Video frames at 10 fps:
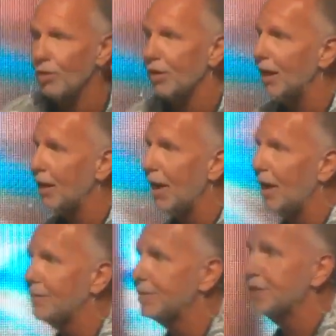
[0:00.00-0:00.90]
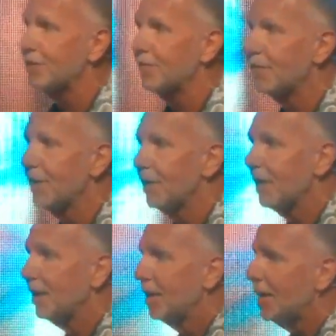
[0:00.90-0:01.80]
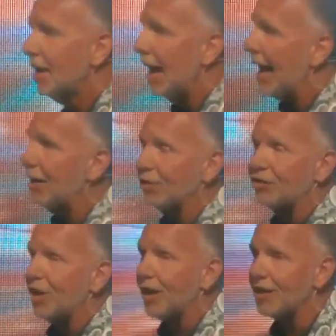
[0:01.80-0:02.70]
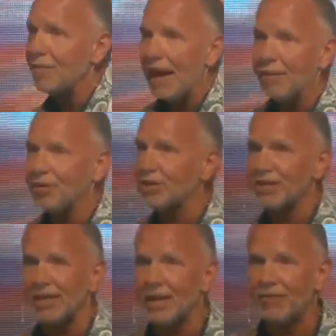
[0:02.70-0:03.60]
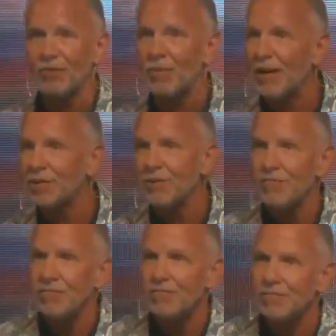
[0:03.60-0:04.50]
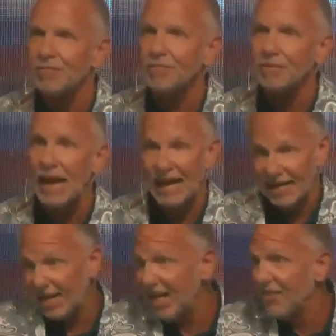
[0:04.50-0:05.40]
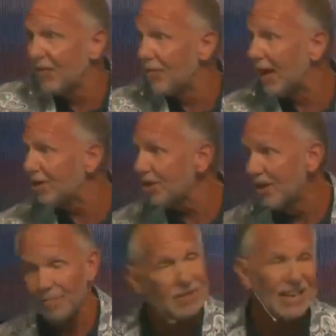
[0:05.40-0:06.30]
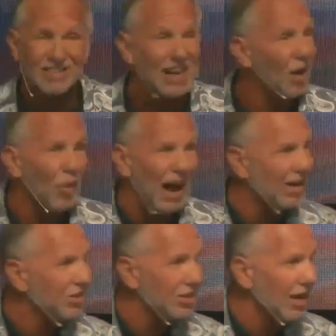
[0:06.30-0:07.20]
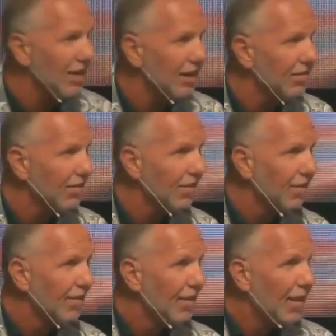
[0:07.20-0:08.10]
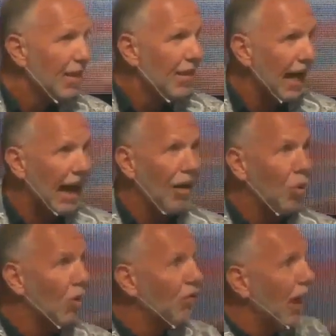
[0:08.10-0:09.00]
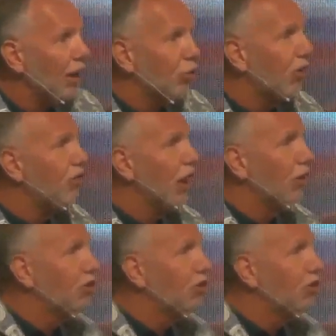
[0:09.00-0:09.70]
in our lives. I don't study the Bible just to get information. I get information, but that's not why I study it. I want things revealed to